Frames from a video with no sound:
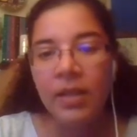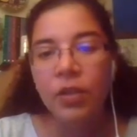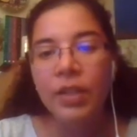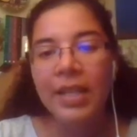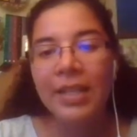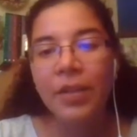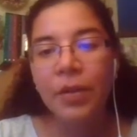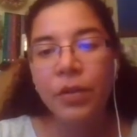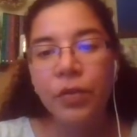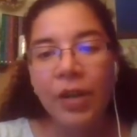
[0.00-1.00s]
So day
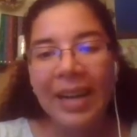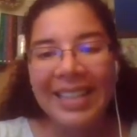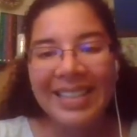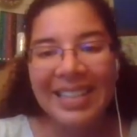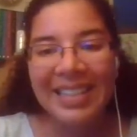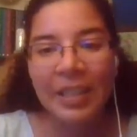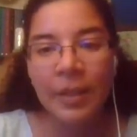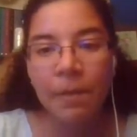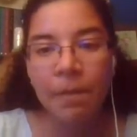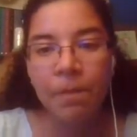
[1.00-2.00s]
0 is
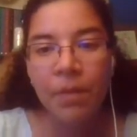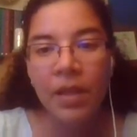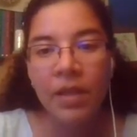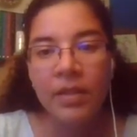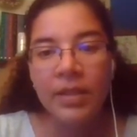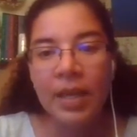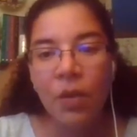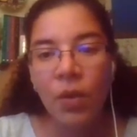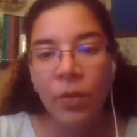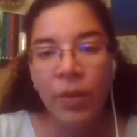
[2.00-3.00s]
fertilization. Day
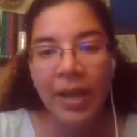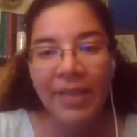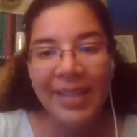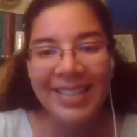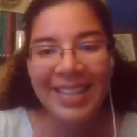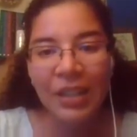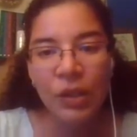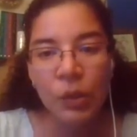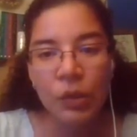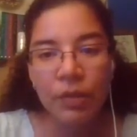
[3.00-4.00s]
1, we have that
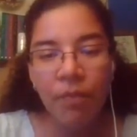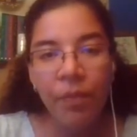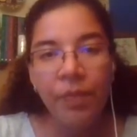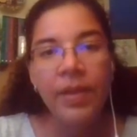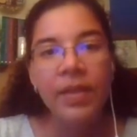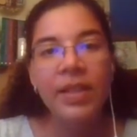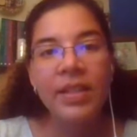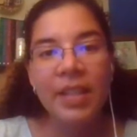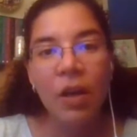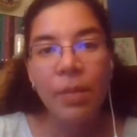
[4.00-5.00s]
zygote. The
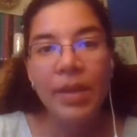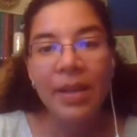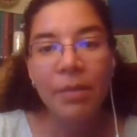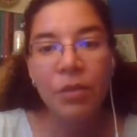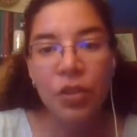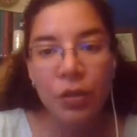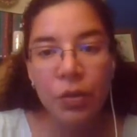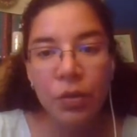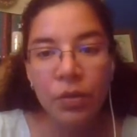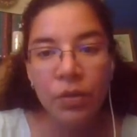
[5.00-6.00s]
cell becomes
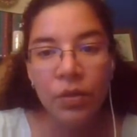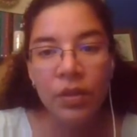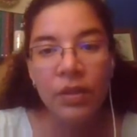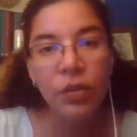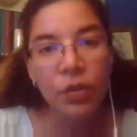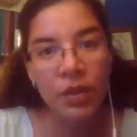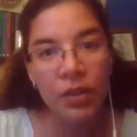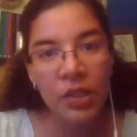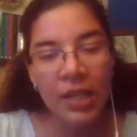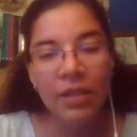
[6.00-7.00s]
2 cell
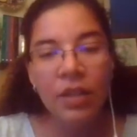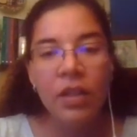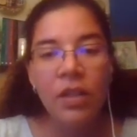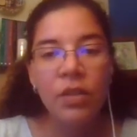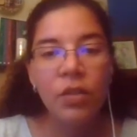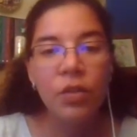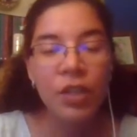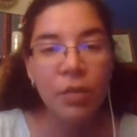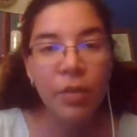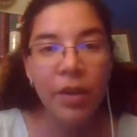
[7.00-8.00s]
stage. 2
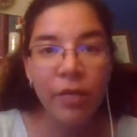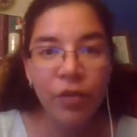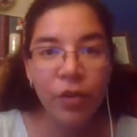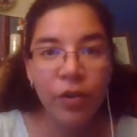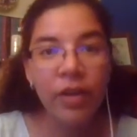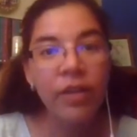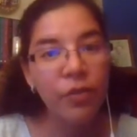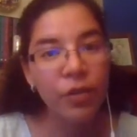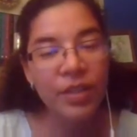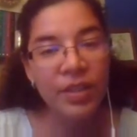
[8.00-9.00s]
cells become 4
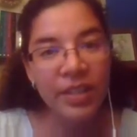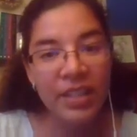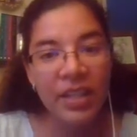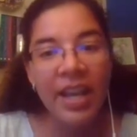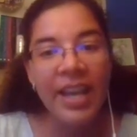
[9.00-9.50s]
cell stage.